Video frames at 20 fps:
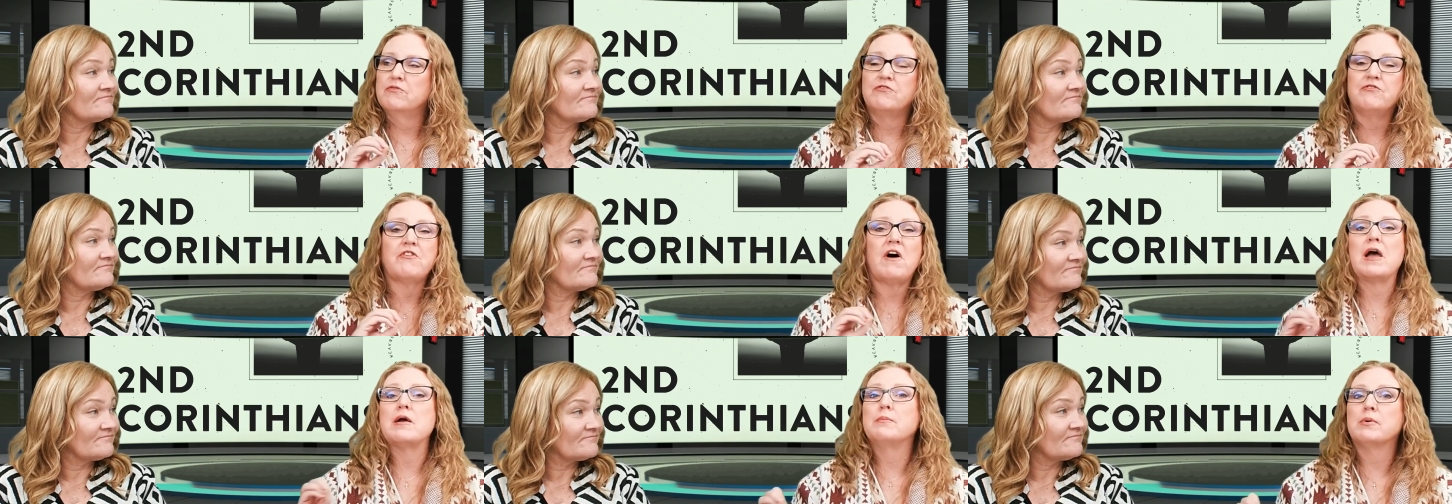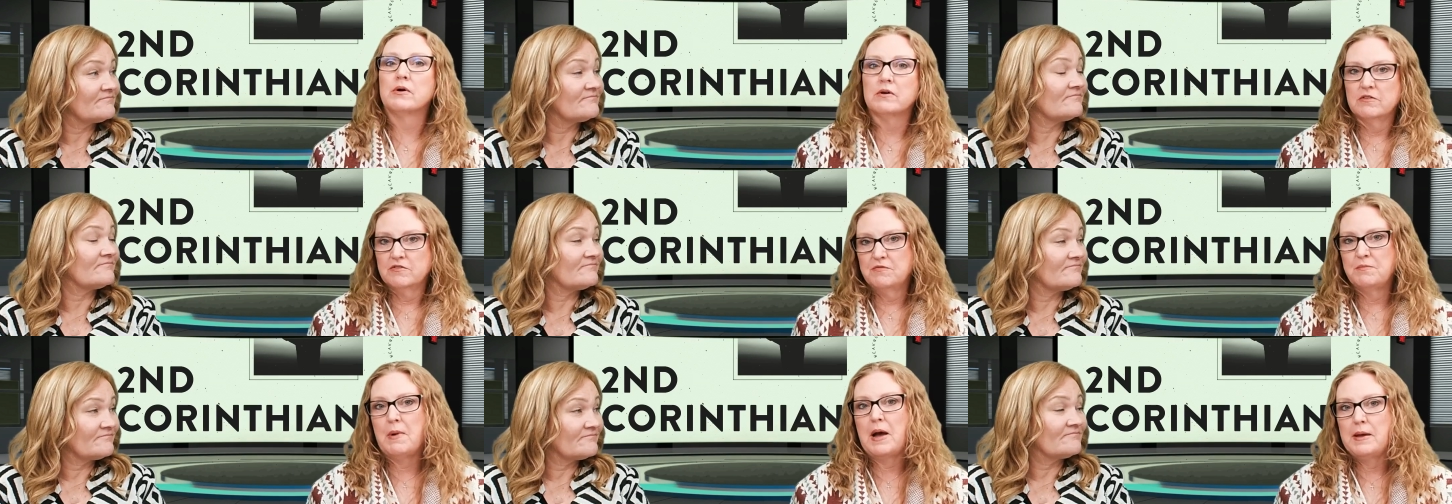Speaker 1: fiber
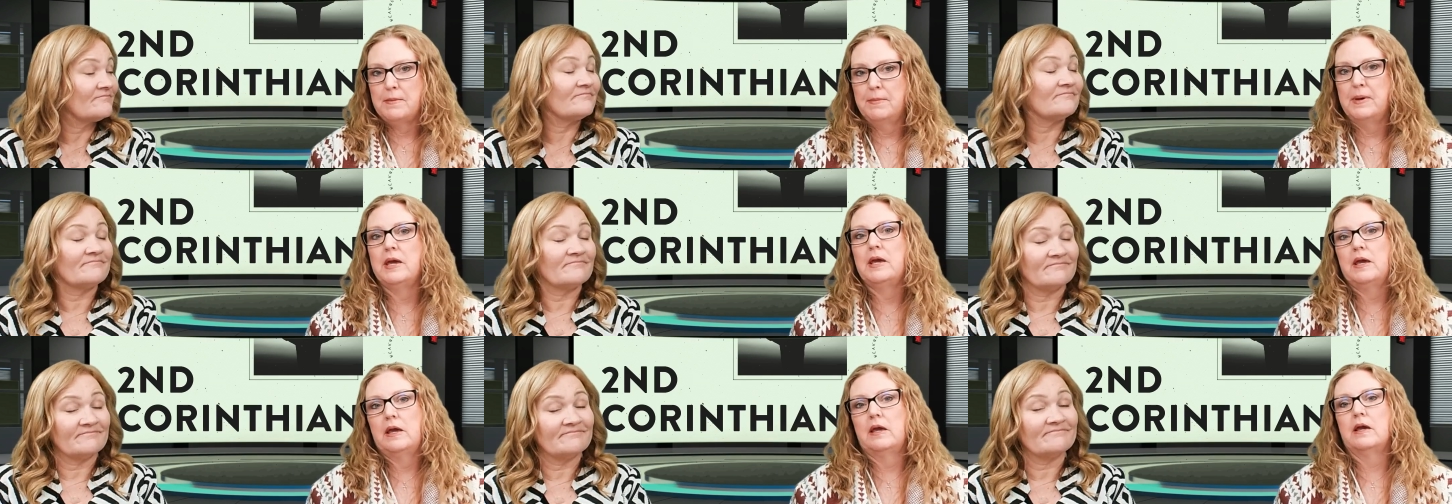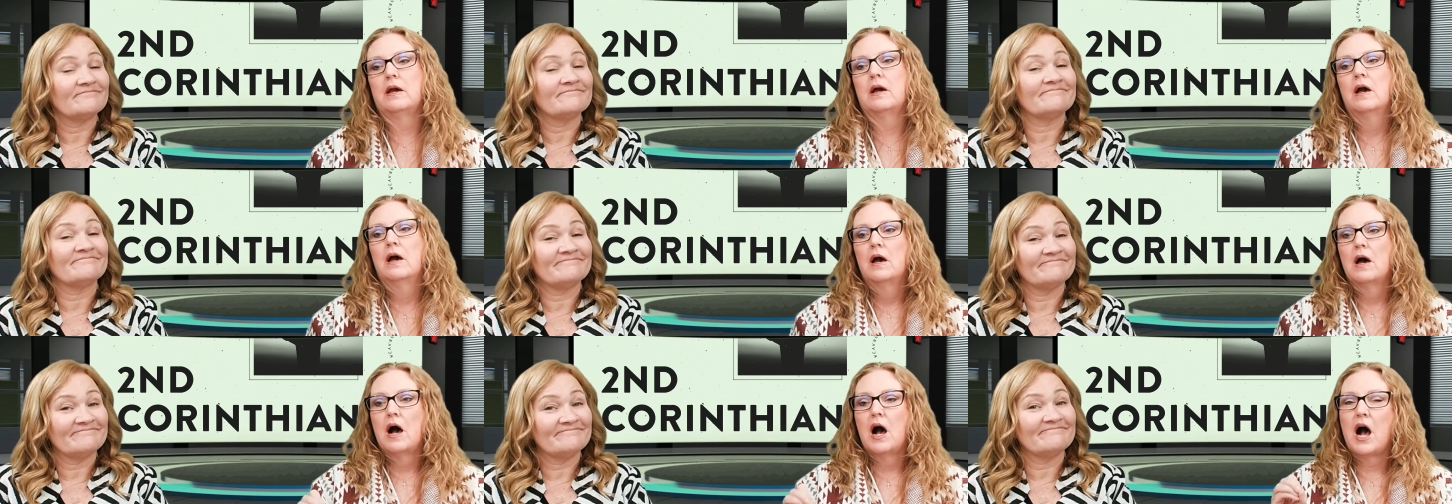of my being.
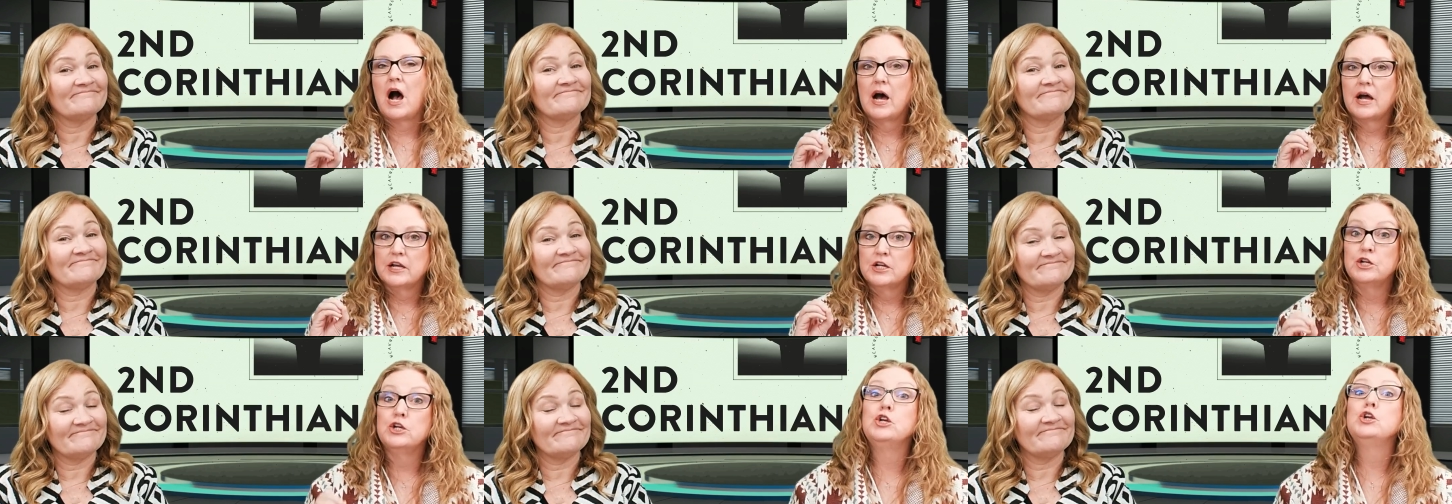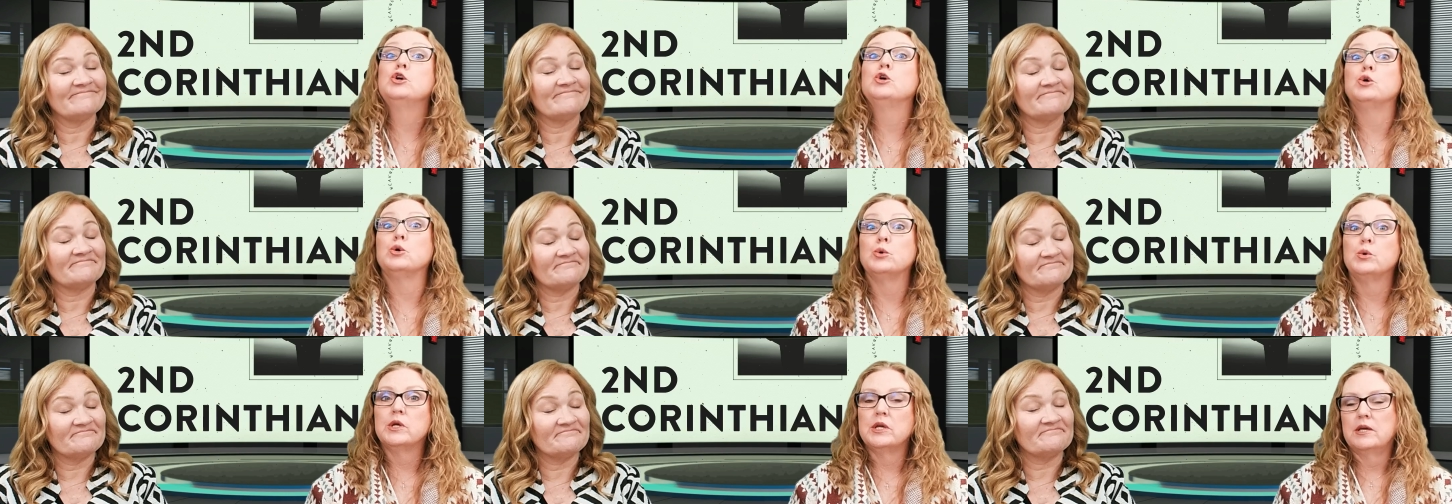I
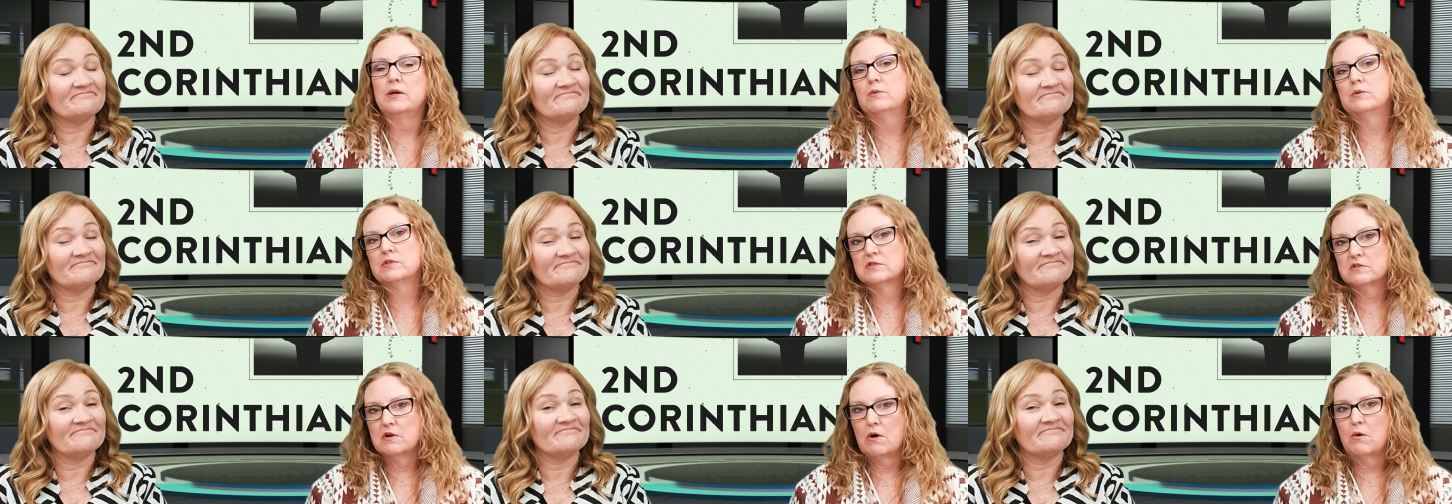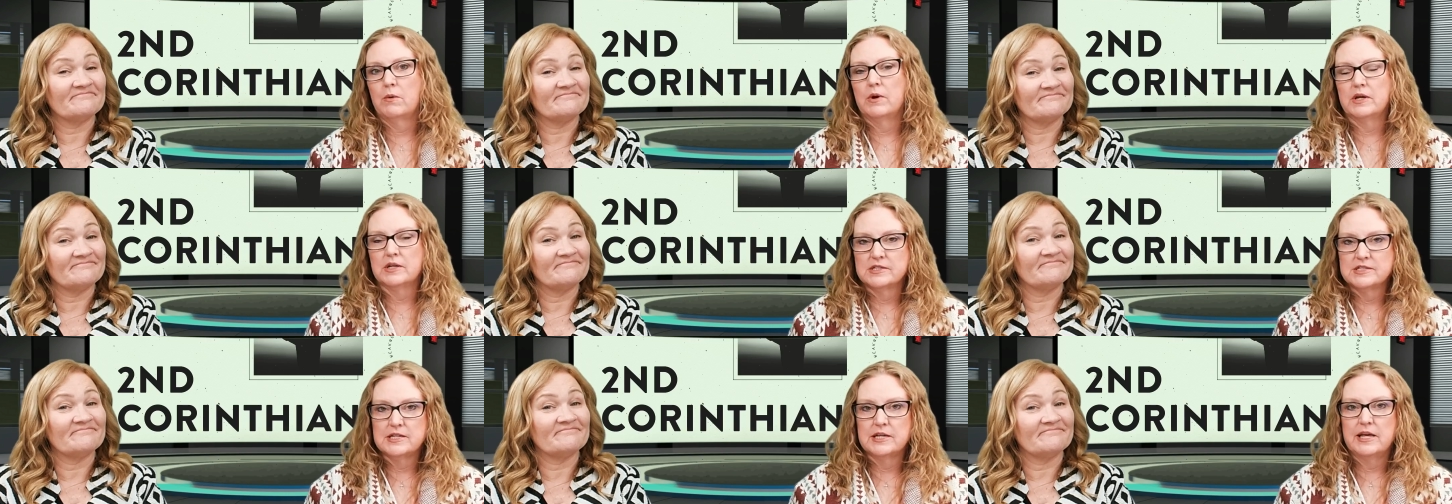knew he was
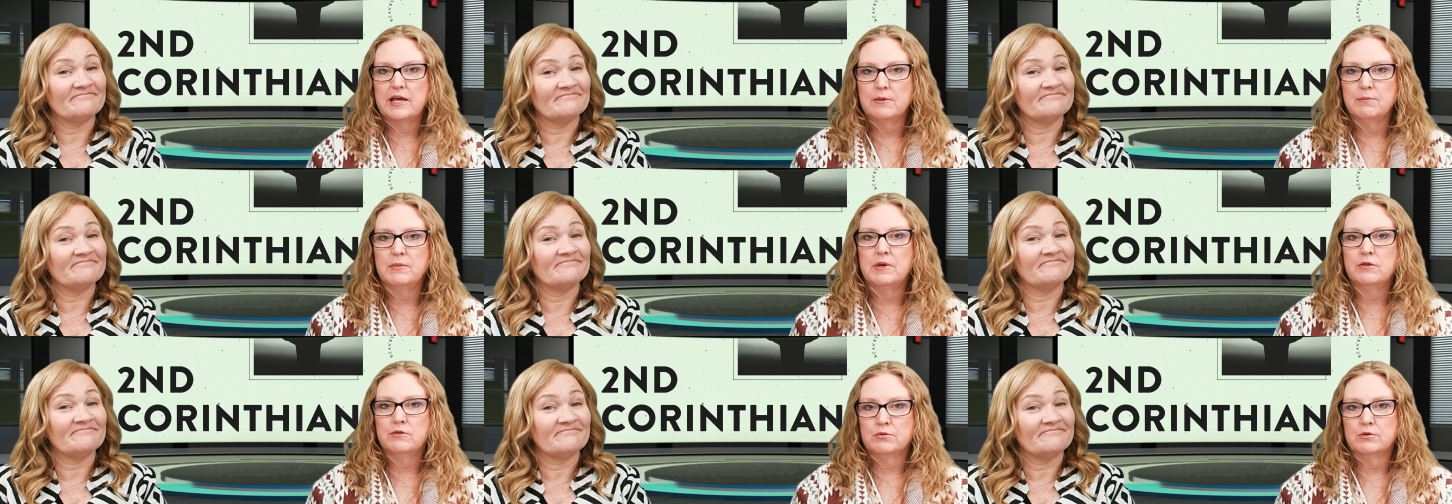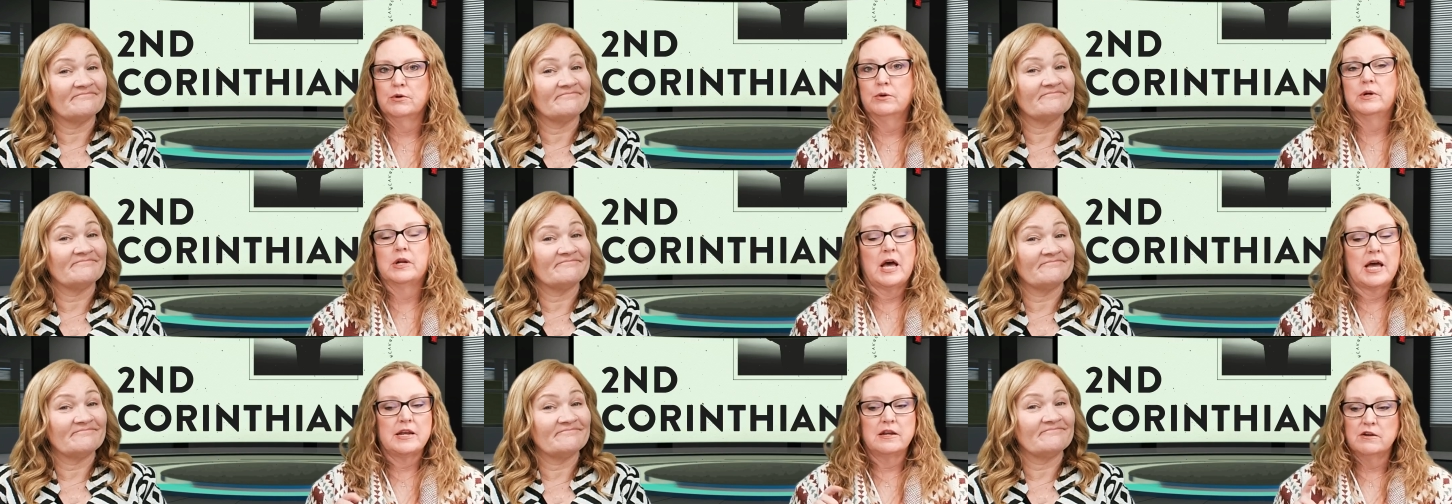going to get me through it.
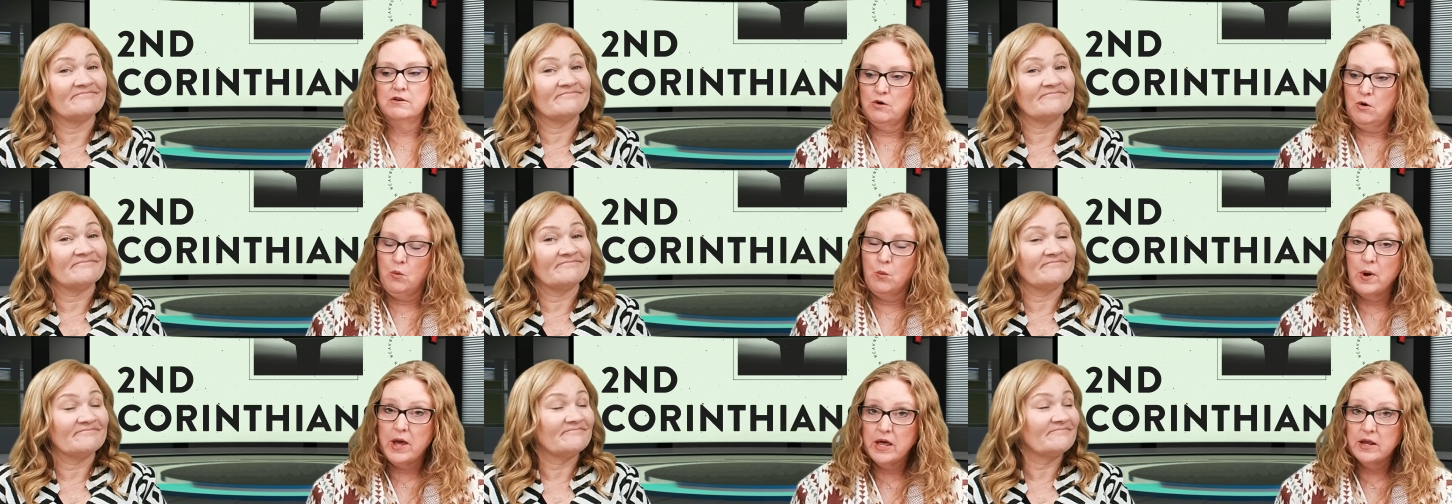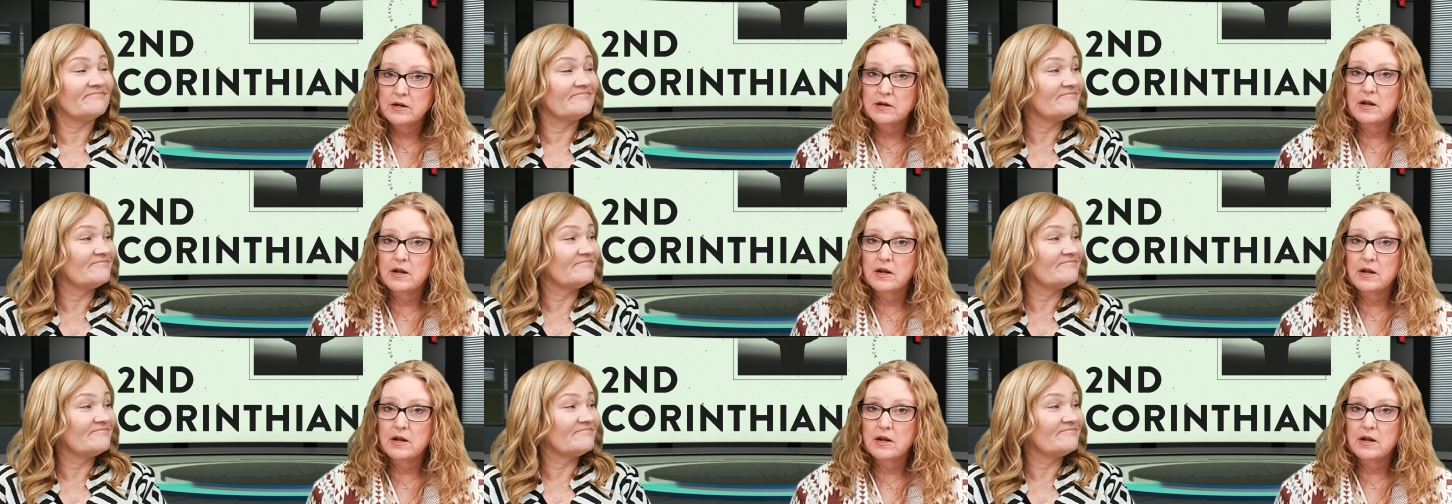I didn't know when,